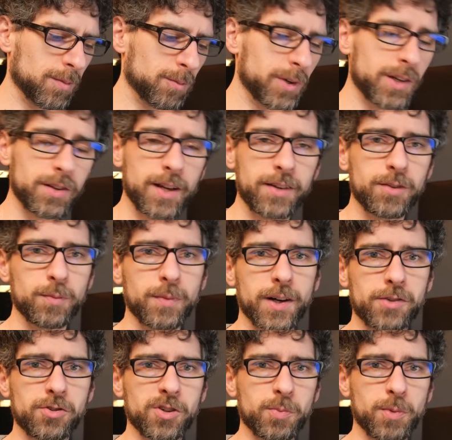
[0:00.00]
We just had some
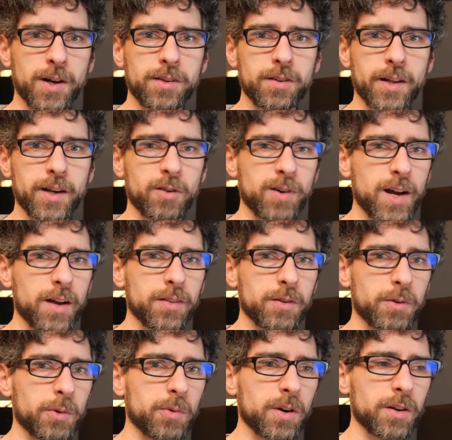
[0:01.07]
extra sprites laying around that
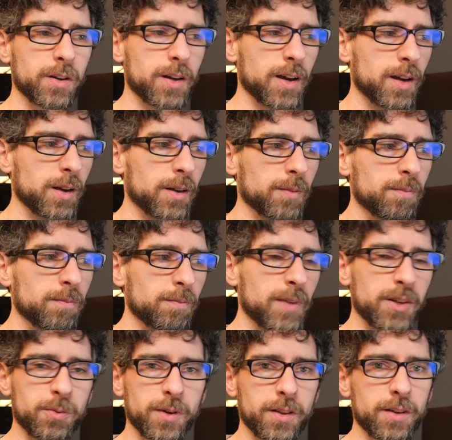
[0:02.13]
we wanted to kind of
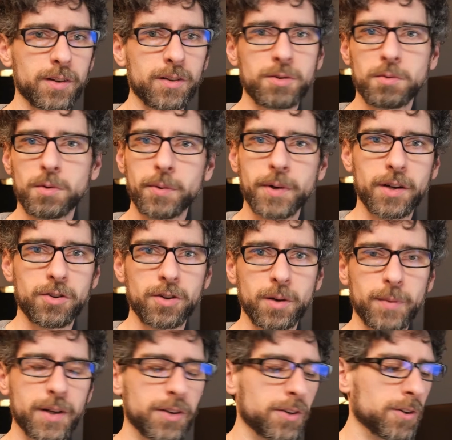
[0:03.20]
mess with and see what we could turn
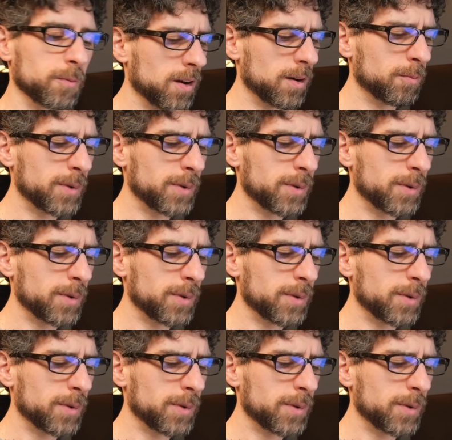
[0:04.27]
them into.